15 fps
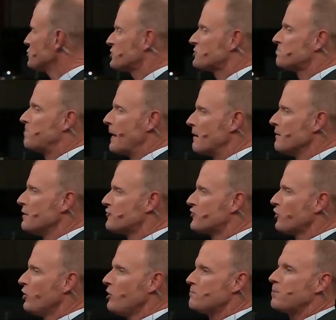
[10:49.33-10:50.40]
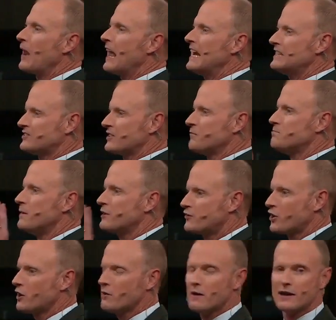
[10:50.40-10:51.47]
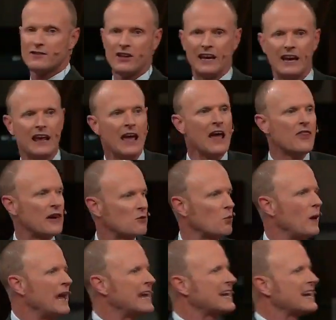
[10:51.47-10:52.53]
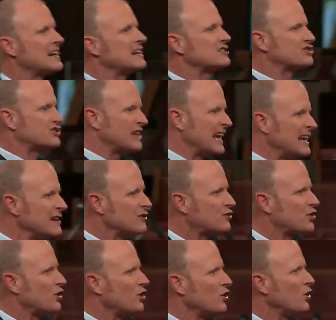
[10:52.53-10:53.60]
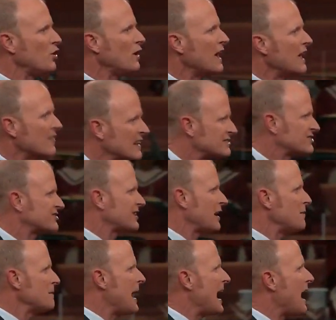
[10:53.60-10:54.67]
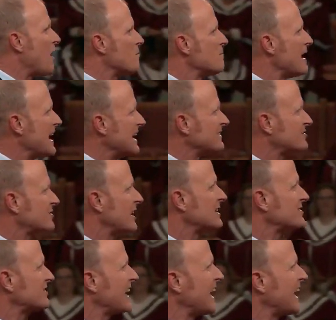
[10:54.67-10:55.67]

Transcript: spiritual place of maturity that we can ascend to that somehow makes us